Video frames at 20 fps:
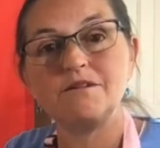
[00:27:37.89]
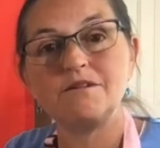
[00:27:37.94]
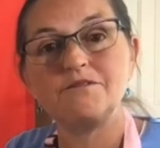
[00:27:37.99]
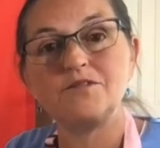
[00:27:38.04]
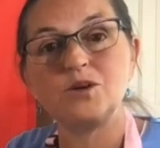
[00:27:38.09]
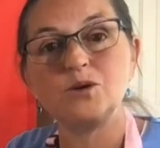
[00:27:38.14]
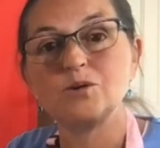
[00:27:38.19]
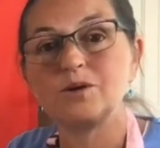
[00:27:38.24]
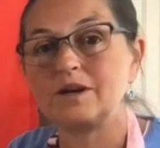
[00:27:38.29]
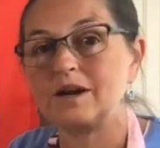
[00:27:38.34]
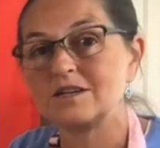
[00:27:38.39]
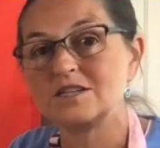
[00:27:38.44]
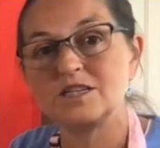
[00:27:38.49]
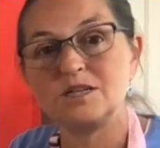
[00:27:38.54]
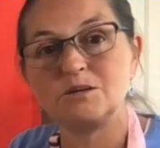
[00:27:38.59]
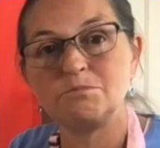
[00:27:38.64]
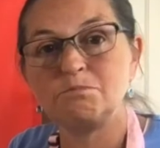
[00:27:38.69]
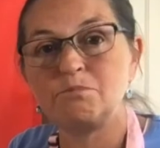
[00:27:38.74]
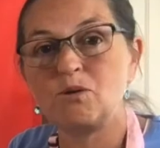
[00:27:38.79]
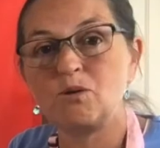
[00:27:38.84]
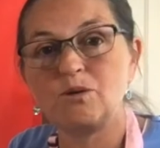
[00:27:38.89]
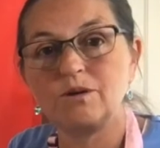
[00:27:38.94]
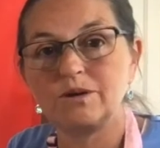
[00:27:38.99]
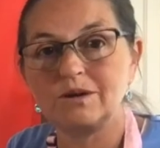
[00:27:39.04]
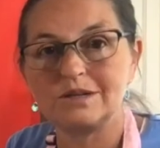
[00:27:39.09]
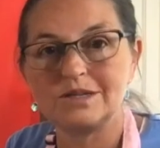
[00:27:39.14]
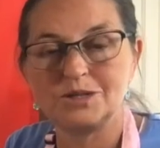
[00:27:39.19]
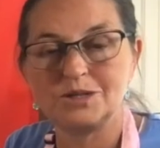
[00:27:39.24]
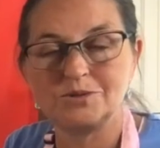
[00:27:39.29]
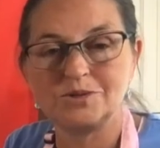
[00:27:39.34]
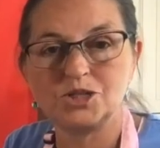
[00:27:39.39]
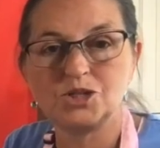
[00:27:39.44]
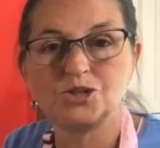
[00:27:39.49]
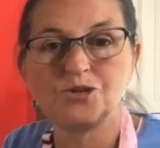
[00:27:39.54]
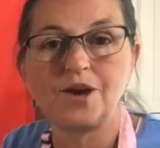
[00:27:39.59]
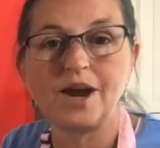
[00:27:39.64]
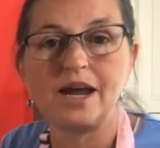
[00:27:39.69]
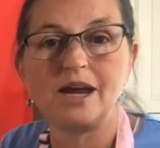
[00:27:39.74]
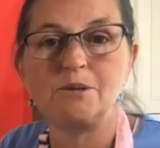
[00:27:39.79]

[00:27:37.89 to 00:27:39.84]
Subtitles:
you could actually pour it onto a tray,